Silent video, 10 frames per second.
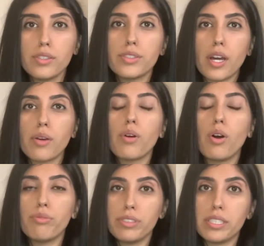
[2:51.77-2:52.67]
So
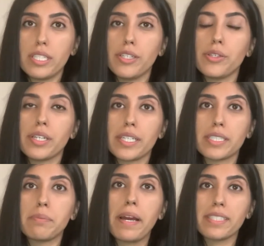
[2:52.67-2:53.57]
obviously you can
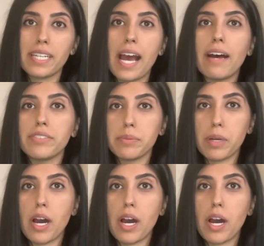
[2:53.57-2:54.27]
expect to have some